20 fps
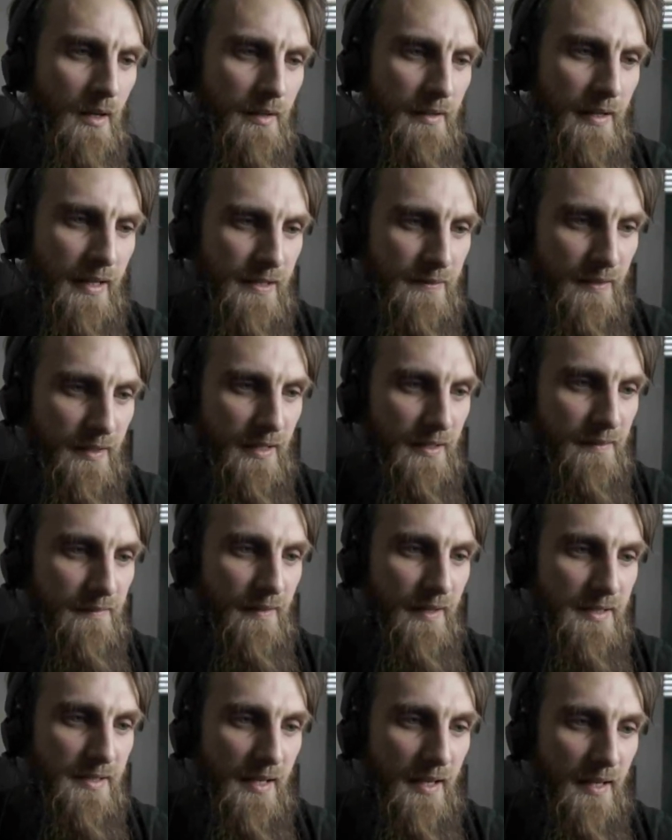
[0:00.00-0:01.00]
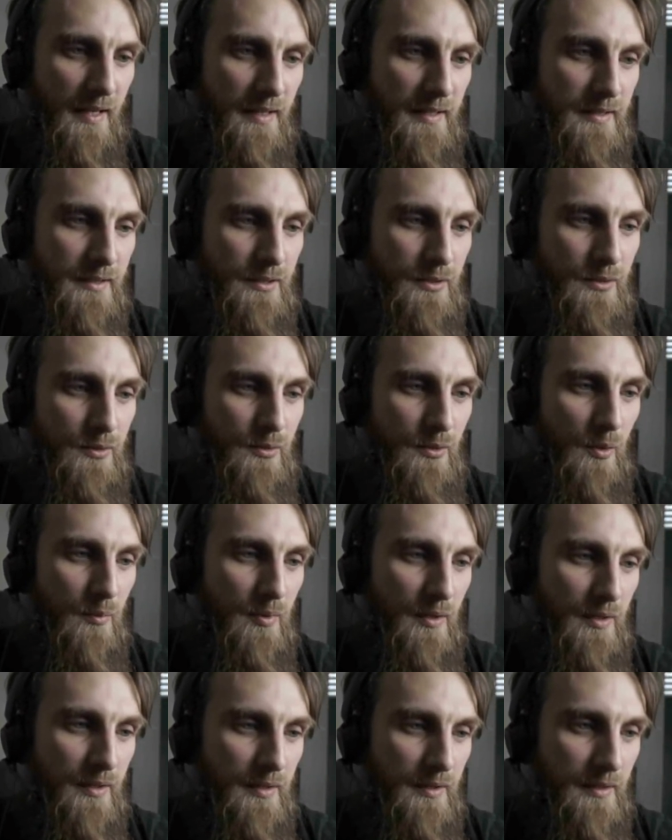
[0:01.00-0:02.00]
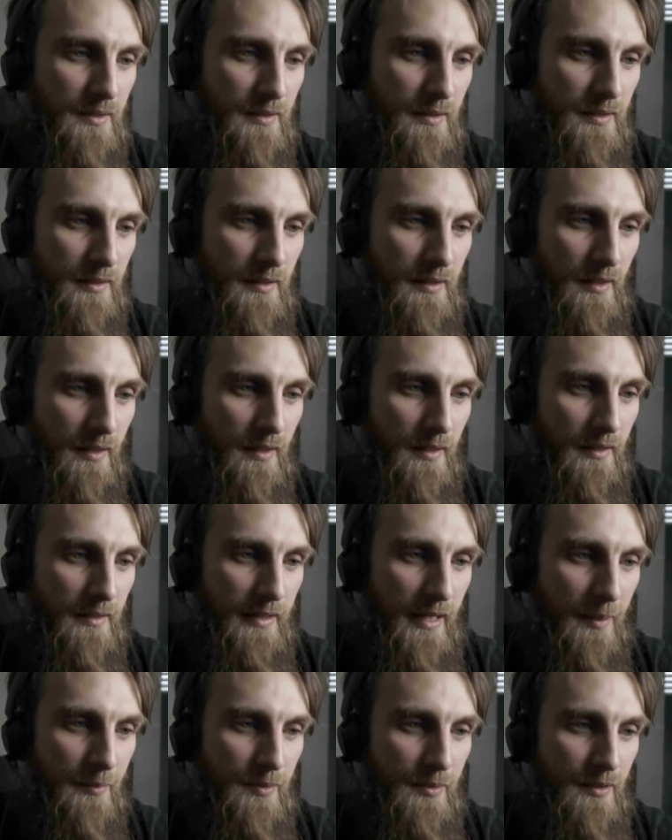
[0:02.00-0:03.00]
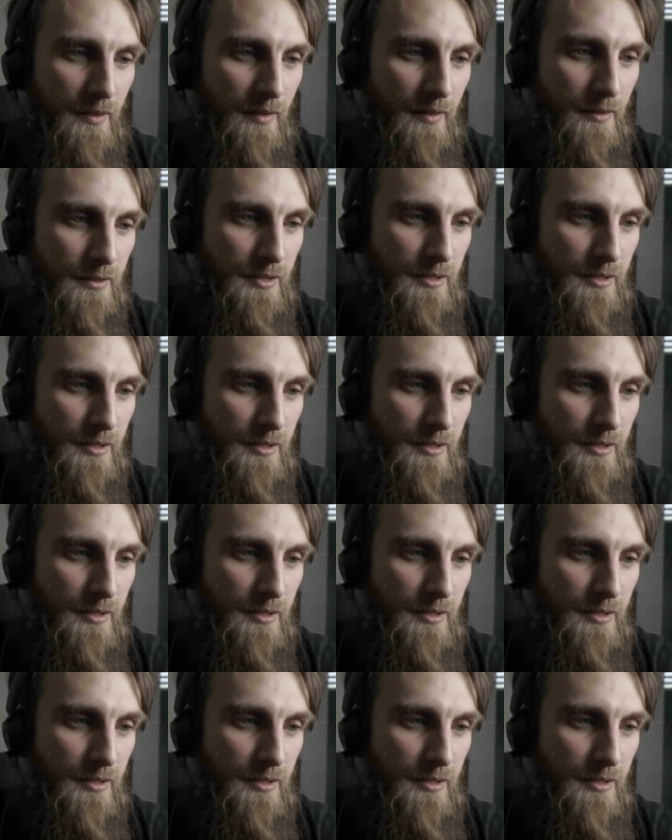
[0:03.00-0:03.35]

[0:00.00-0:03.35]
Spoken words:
Thanks for the advice, Akhi. Do you know brother Gabriel or